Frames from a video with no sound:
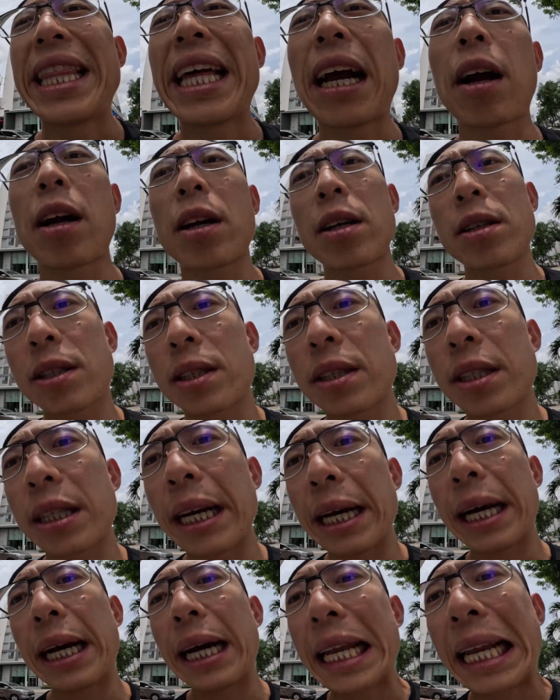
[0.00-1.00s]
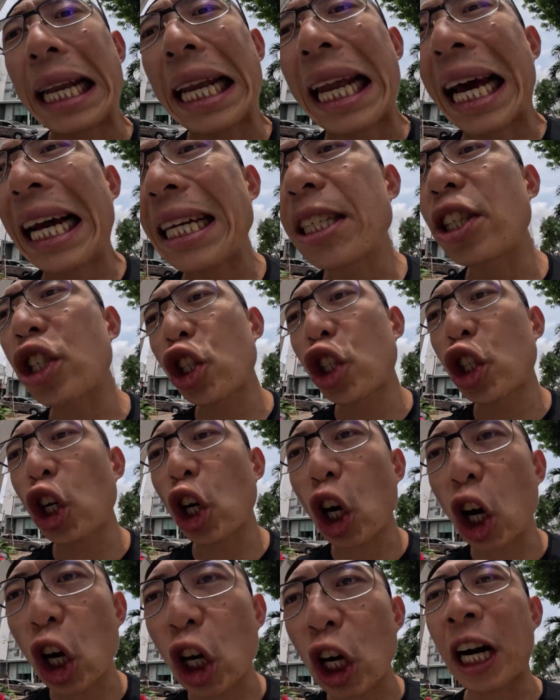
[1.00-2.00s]
there's less
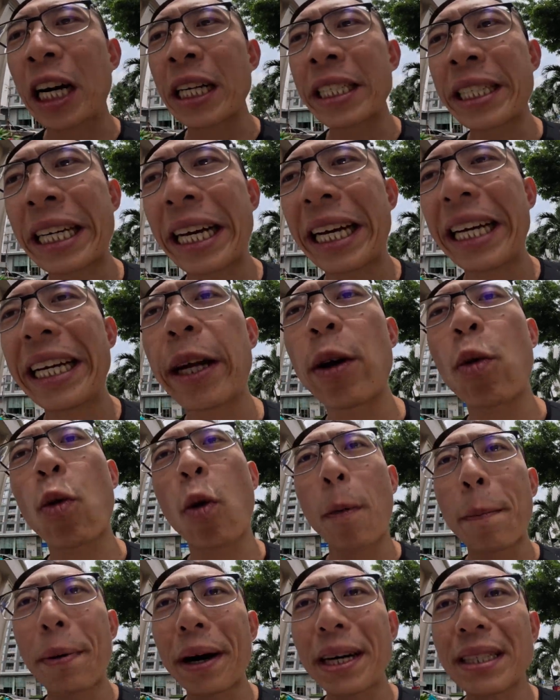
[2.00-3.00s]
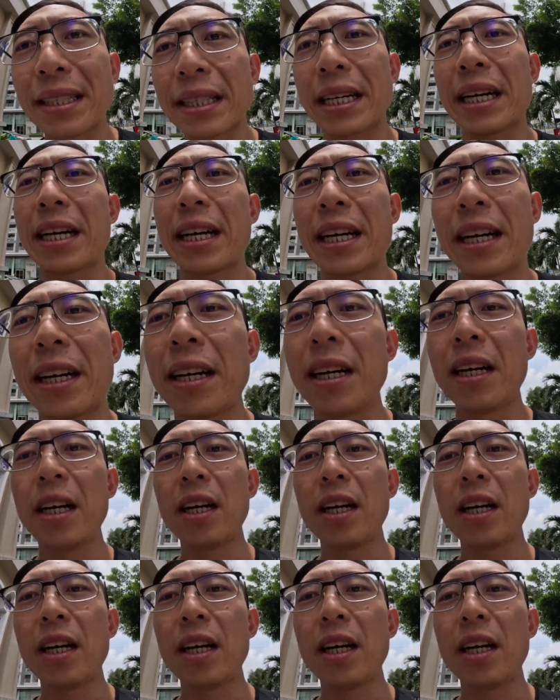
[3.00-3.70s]
sugar content in Robusta,